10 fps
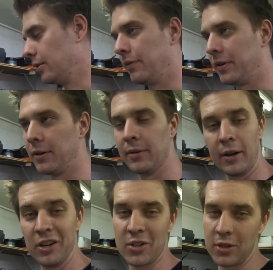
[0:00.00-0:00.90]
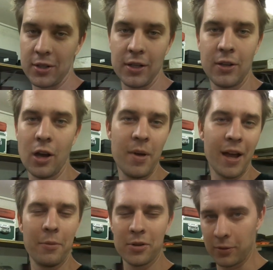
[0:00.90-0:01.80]
if you are interested, go back
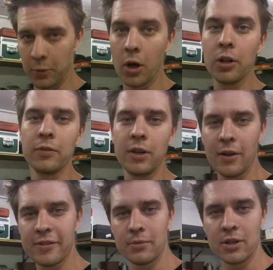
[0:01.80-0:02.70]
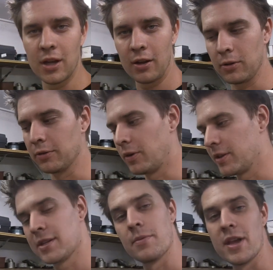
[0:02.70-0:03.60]
and watch a few older videos on my channel. You'll
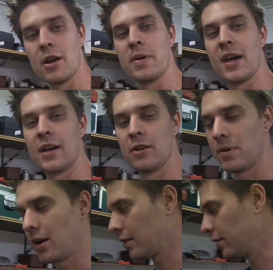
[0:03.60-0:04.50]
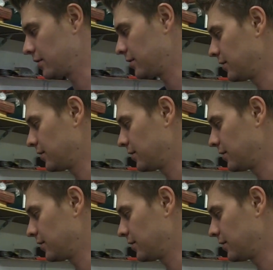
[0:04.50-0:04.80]
find some there about how to do bearing clearances.